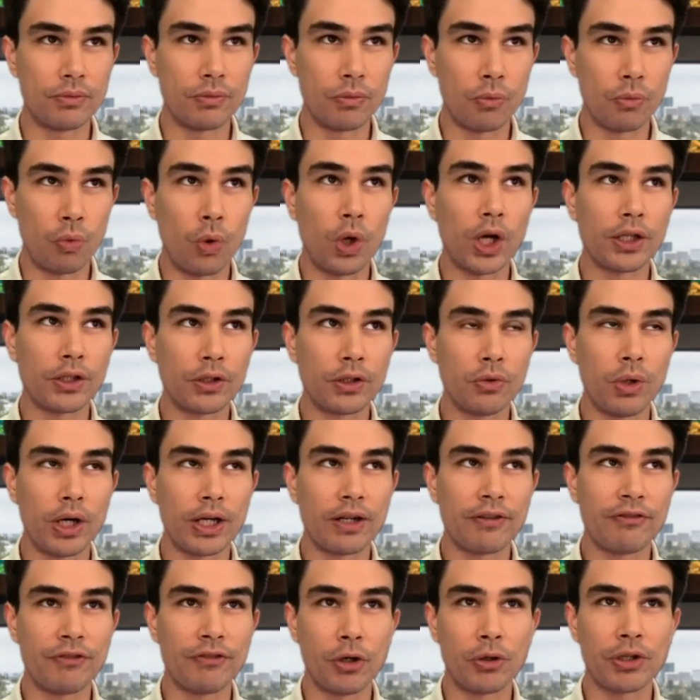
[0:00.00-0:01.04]
what you
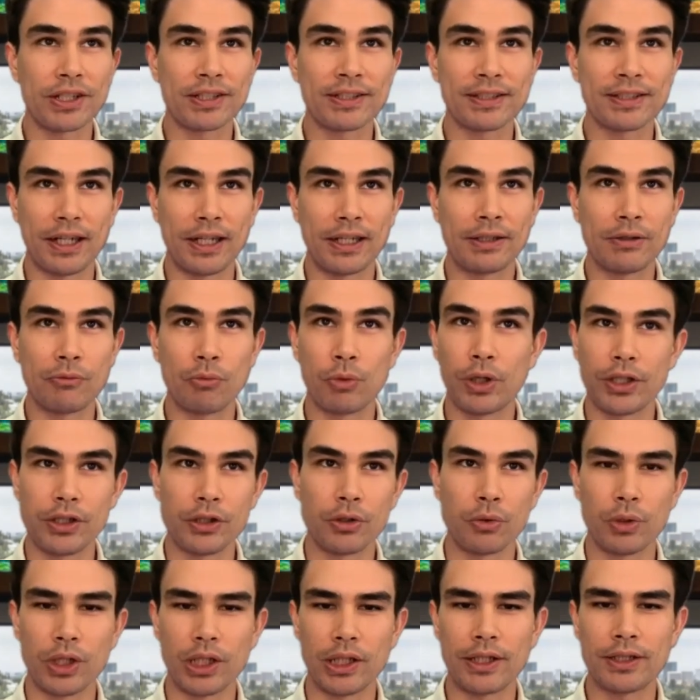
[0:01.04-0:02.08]
want to focus on, what you're
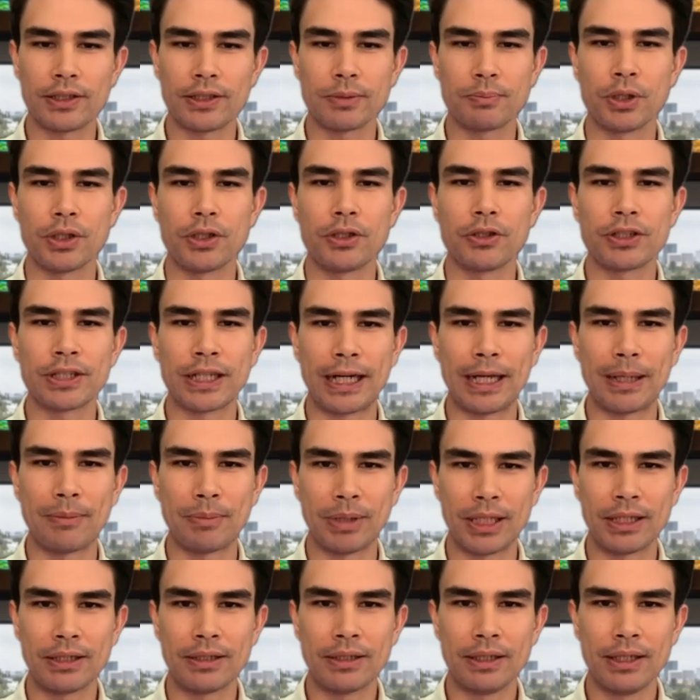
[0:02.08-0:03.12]
willing to put your time
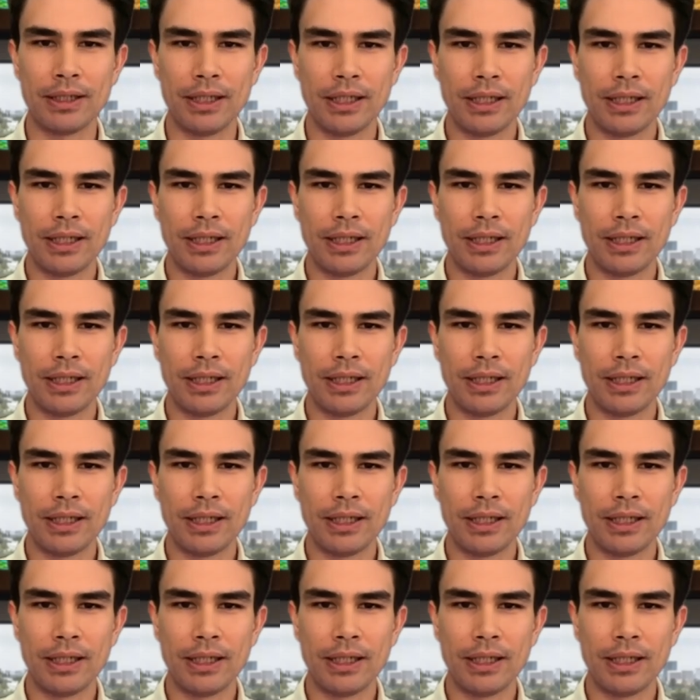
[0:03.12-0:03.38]
in.